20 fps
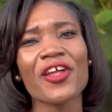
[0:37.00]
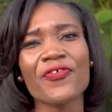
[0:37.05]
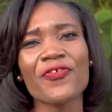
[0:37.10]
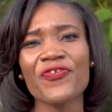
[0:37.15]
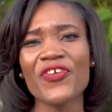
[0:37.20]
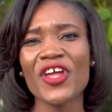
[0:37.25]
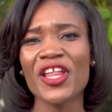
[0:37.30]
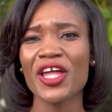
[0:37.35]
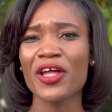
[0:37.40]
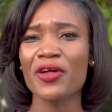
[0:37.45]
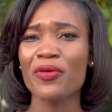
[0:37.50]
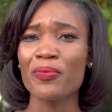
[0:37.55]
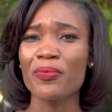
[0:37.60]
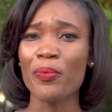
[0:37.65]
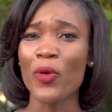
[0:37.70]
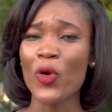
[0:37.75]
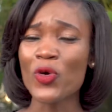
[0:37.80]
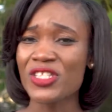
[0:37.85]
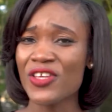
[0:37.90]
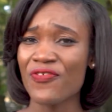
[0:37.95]
of
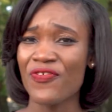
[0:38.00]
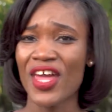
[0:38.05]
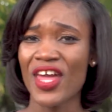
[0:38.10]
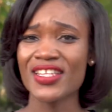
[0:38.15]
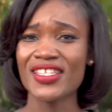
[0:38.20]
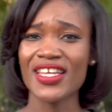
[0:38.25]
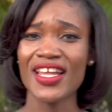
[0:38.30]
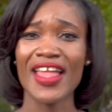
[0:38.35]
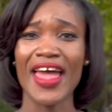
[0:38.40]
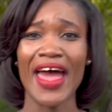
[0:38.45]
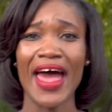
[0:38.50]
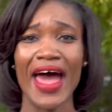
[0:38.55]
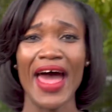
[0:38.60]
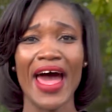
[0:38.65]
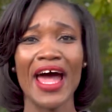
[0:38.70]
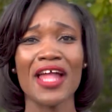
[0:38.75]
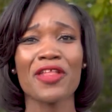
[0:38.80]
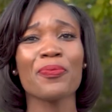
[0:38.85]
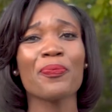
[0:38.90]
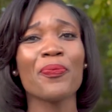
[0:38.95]
feeling motivated
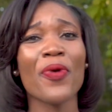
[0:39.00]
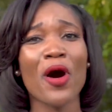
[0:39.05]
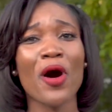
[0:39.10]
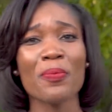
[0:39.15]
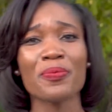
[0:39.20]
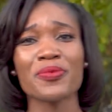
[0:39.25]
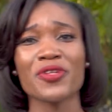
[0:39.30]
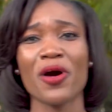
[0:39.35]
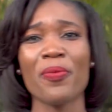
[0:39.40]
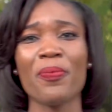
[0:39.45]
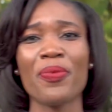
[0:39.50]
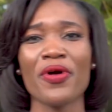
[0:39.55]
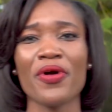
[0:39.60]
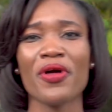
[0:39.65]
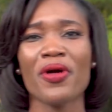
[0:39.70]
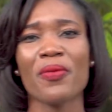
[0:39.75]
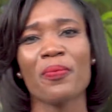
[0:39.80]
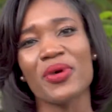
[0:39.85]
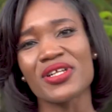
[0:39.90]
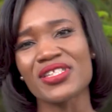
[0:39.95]
and pumped up
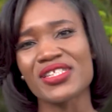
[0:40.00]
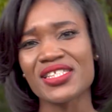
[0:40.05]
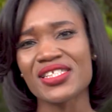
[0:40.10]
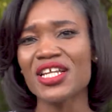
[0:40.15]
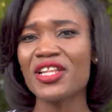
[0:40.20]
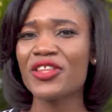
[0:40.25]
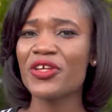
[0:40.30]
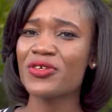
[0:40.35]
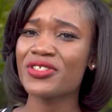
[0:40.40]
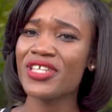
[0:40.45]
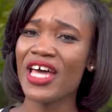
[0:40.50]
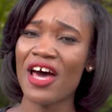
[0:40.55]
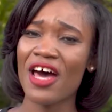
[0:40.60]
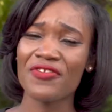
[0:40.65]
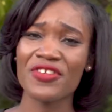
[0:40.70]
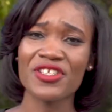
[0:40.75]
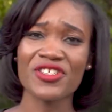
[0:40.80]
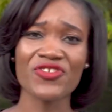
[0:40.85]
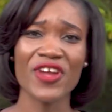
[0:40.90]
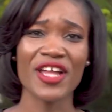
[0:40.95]
but still don't
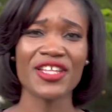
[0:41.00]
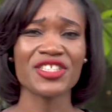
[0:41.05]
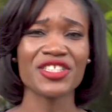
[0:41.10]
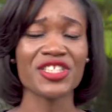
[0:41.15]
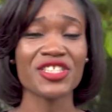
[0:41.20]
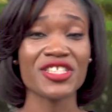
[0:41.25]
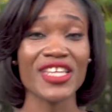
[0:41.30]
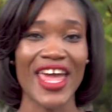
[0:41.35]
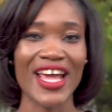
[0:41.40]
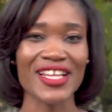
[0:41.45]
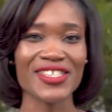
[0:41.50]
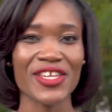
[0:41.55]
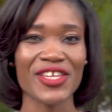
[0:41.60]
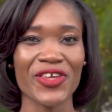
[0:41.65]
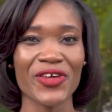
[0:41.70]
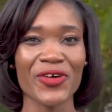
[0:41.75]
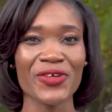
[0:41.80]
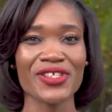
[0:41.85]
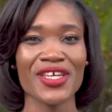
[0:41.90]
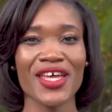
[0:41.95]
have the strategy to
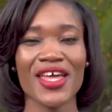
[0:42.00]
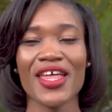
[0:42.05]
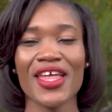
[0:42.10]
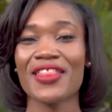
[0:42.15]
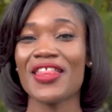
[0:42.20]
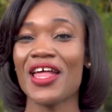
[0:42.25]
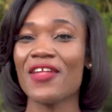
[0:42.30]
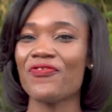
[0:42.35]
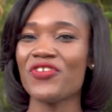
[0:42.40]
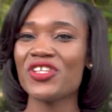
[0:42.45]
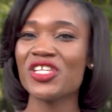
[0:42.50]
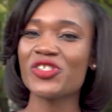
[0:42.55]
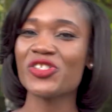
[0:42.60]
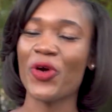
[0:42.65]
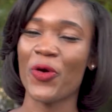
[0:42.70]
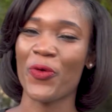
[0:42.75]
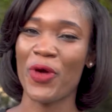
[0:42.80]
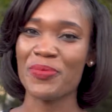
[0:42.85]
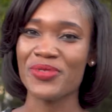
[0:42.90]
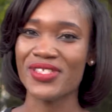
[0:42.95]
execute? Then visit
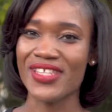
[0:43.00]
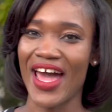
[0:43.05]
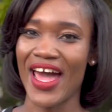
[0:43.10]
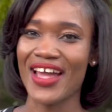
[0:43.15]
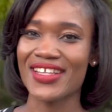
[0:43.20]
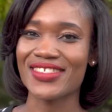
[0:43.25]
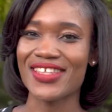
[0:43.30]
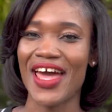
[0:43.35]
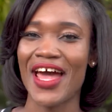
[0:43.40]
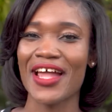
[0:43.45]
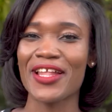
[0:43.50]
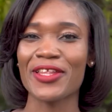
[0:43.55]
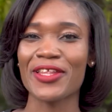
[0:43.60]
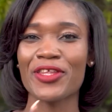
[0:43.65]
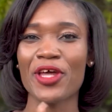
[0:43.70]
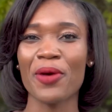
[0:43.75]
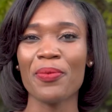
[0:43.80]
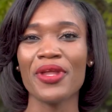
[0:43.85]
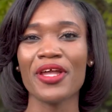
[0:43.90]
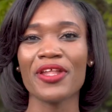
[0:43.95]
our website at
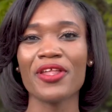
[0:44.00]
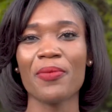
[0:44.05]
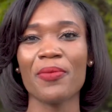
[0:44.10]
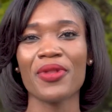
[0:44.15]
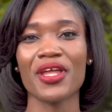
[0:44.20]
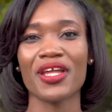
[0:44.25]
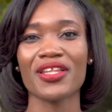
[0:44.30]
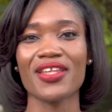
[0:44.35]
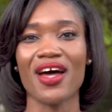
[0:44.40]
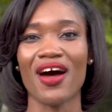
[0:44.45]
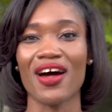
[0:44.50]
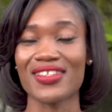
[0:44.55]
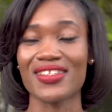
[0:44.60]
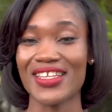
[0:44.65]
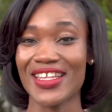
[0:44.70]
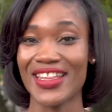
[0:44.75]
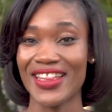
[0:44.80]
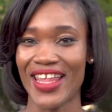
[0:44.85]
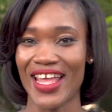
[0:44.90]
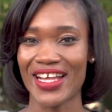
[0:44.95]

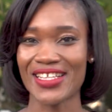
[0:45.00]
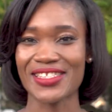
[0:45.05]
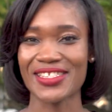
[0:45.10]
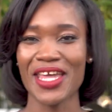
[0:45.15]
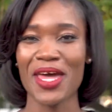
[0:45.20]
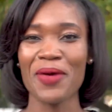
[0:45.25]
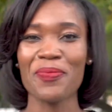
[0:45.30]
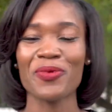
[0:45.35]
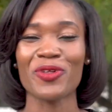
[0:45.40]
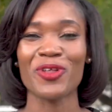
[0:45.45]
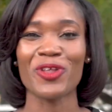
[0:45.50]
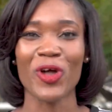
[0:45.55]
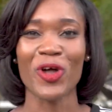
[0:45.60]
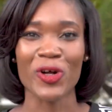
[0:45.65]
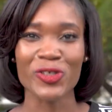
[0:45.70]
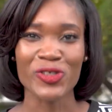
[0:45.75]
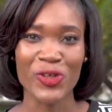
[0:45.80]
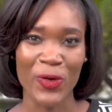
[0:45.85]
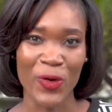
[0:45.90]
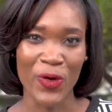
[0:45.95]

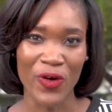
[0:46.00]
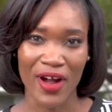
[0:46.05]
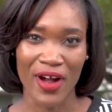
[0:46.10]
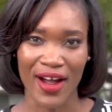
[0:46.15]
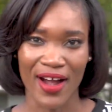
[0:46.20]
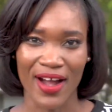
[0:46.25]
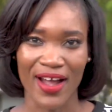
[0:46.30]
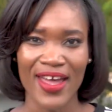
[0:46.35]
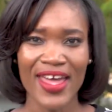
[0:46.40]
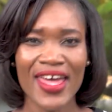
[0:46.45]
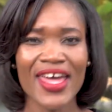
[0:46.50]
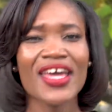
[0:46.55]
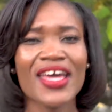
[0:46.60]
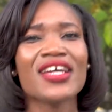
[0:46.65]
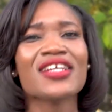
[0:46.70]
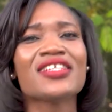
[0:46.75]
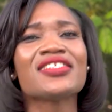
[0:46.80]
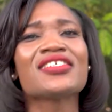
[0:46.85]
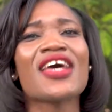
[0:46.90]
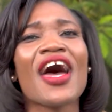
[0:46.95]

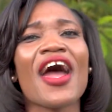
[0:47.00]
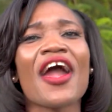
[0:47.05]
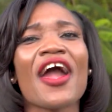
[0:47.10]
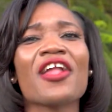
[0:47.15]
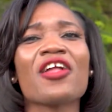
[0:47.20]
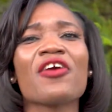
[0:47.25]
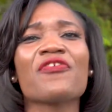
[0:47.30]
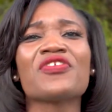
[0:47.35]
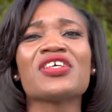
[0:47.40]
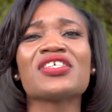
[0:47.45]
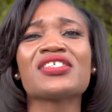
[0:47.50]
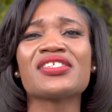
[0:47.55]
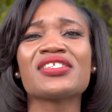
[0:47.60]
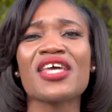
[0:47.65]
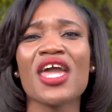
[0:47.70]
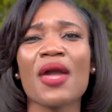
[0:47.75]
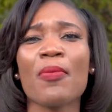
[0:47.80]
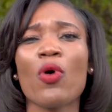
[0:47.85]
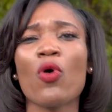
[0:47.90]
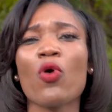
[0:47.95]
www.nexxstepp.org. Tired of the
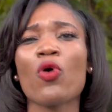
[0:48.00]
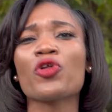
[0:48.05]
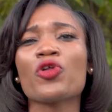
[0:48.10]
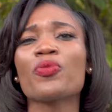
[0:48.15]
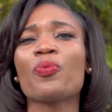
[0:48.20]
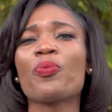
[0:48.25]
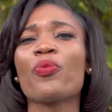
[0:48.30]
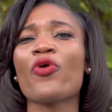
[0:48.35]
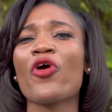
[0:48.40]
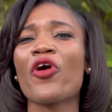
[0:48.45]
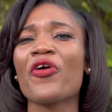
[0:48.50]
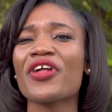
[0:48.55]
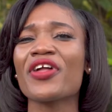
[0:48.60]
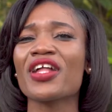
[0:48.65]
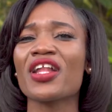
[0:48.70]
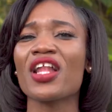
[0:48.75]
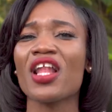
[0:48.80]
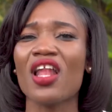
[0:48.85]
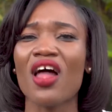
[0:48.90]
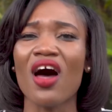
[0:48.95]
same old
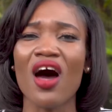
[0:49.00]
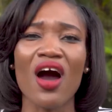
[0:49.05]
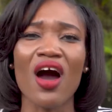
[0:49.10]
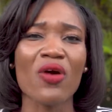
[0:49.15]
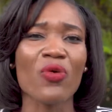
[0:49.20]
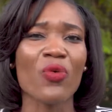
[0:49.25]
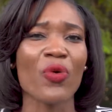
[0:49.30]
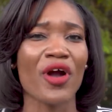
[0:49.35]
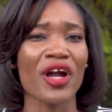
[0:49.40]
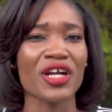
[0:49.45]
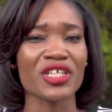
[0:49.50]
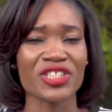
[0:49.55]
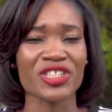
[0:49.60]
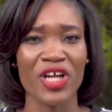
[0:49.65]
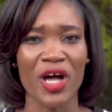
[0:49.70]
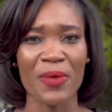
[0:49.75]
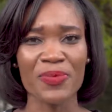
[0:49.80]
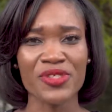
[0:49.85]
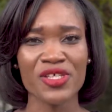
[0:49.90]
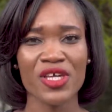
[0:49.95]
boring long
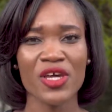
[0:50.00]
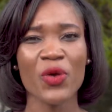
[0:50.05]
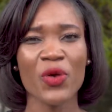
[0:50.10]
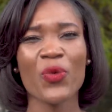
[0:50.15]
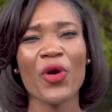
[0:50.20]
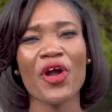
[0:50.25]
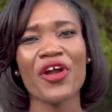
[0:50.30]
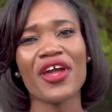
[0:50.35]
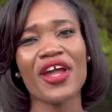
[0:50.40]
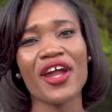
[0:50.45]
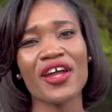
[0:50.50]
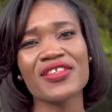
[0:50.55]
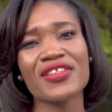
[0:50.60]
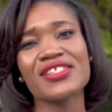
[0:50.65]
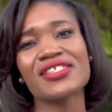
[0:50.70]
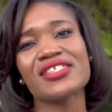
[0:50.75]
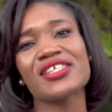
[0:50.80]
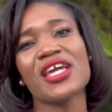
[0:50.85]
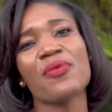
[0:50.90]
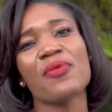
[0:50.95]
workshops where you hear the
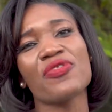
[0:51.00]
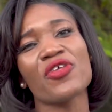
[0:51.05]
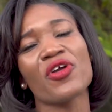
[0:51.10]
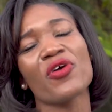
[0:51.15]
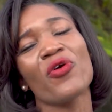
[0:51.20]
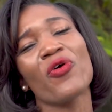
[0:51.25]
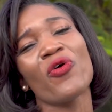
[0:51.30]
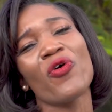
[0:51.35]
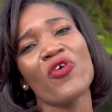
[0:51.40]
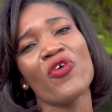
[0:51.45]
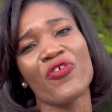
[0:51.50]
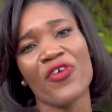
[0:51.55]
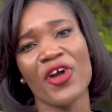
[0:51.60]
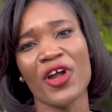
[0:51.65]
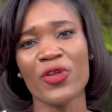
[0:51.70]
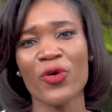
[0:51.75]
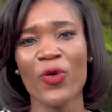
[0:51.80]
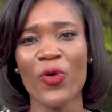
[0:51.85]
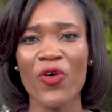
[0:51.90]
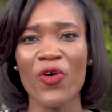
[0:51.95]
same thing over
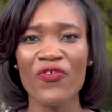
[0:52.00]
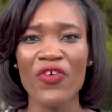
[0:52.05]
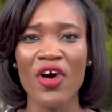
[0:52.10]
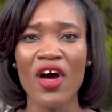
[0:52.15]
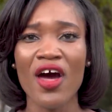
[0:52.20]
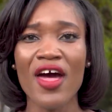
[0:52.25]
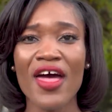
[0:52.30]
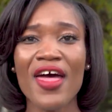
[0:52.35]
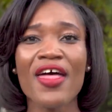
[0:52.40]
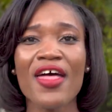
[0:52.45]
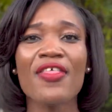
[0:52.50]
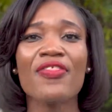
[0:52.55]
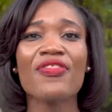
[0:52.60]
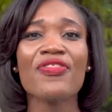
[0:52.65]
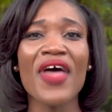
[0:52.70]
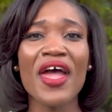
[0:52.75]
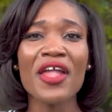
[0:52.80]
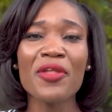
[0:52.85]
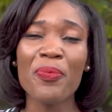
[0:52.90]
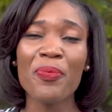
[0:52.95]
and over?
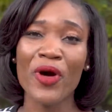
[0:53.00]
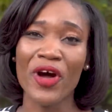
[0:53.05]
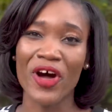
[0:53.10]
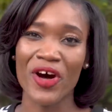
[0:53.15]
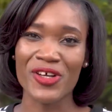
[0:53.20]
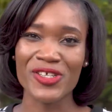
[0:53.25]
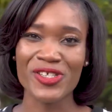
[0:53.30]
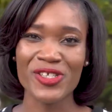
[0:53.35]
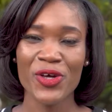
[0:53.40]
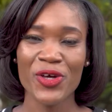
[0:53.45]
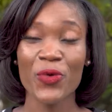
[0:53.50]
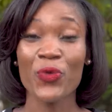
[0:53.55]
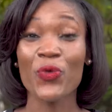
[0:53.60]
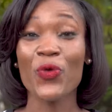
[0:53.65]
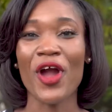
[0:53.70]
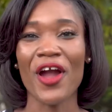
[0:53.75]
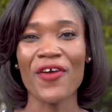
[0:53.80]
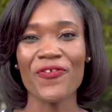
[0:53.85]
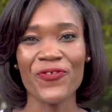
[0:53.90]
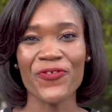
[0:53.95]
Then book us.
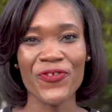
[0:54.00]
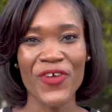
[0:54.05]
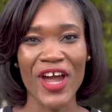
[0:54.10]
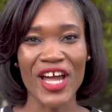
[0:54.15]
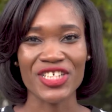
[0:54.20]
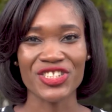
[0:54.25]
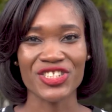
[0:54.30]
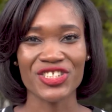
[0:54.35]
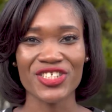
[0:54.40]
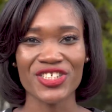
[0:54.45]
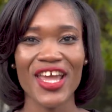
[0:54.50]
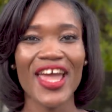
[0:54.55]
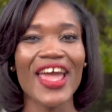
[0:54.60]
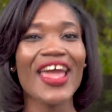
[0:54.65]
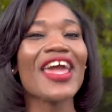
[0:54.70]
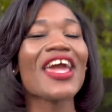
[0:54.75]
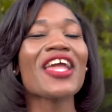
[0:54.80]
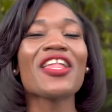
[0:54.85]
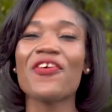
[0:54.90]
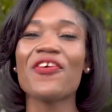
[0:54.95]
We're fresh,
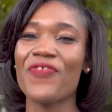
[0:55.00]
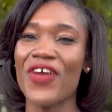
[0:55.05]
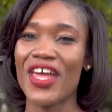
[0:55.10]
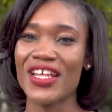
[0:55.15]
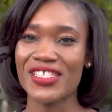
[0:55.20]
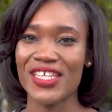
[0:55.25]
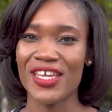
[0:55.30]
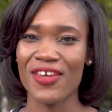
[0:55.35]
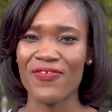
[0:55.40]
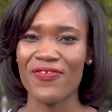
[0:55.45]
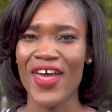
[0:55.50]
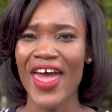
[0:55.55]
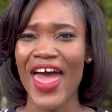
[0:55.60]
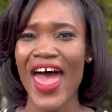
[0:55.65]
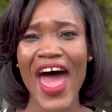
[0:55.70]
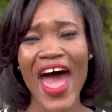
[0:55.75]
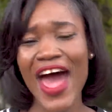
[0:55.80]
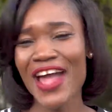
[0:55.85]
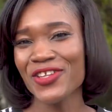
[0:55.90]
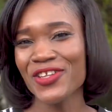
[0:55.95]
innovative,
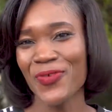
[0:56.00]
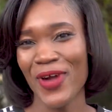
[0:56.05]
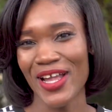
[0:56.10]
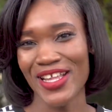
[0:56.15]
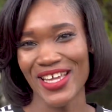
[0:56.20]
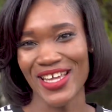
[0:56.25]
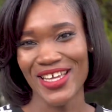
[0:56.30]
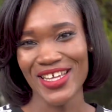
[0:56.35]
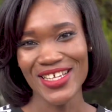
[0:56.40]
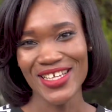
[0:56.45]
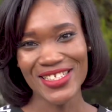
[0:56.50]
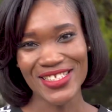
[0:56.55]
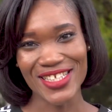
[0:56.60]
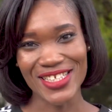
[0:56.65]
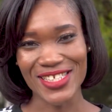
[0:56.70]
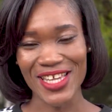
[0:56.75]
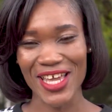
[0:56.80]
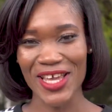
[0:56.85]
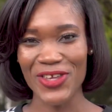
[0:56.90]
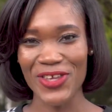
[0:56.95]
and ready
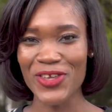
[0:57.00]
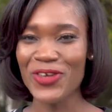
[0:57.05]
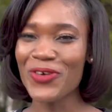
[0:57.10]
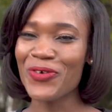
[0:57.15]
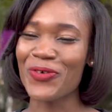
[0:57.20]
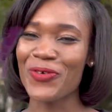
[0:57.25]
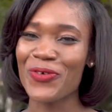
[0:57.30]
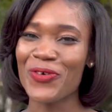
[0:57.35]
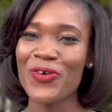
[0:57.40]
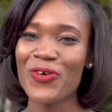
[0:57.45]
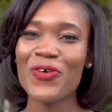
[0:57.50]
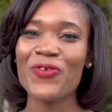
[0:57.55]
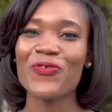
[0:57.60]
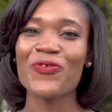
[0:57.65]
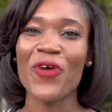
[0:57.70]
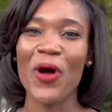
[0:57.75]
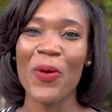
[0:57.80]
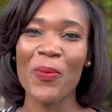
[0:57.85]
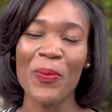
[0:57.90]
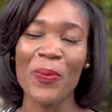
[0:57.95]
to take you
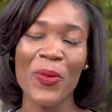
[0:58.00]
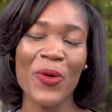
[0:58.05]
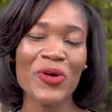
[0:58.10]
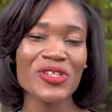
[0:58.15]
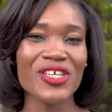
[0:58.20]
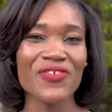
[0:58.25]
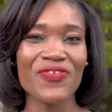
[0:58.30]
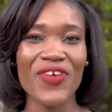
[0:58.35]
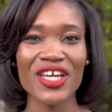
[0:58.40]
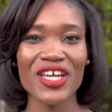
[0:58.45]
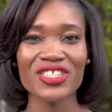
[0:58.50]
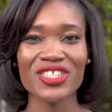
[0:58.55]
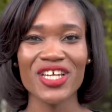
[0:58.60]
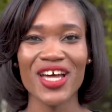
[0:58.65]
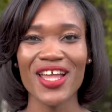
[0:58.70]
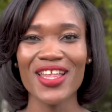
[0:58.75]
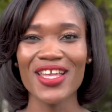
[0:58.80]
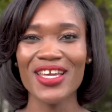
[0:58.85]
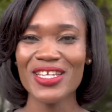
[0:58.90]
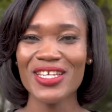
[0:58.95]
from
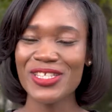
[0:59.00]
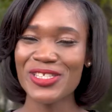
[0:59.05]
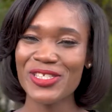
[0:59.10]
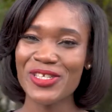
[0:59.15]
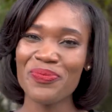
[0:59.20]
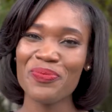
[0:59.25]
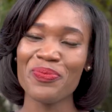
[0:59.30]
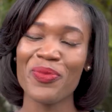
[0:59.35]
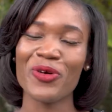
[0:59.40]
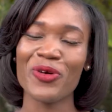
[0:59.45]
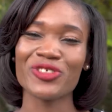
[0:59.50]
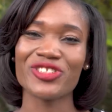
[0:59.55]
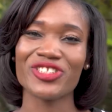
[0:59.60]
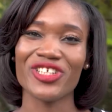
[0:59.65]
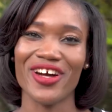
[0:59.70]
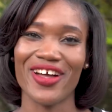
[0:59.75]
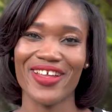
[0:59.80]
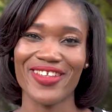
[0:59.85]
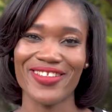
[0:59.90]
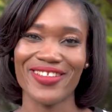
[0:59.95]
motivation to motion.